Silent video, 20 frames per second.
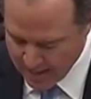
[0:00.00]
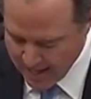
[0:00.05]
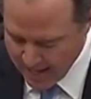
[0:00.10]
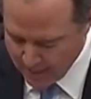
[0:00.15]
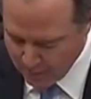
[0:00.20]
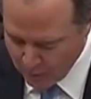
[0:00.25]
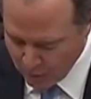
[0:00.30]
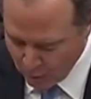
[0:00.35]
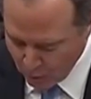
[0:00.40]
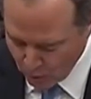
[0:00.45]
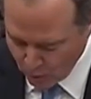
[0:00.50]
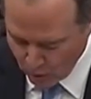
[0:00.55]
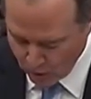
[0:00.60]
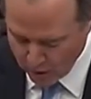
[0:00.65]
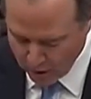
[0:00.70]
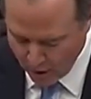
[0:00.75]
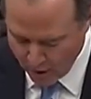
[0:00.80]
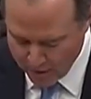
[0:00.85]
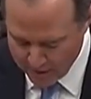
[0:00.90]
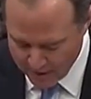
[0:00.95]
And we will
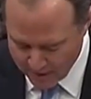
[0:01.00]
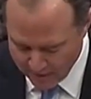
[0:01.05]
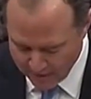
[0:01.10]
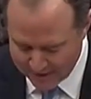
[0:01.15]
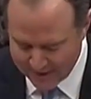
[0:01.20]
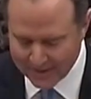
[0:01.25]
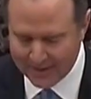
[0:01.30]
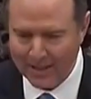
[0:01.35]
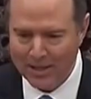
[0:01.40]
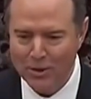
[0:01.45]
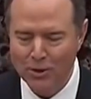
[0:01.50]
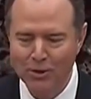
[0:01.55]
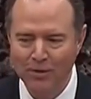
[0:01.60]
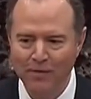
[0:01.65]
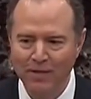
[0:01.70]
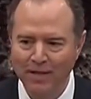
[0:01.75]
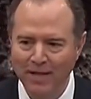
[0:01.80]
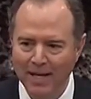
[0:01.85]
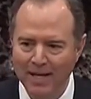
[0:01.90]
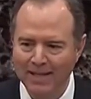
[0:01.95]
work on the investigation of
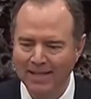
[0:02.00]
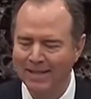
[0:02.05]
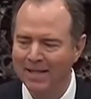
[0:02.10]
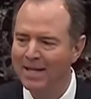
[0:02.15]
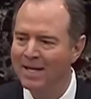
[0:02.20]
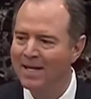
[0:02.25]
the case.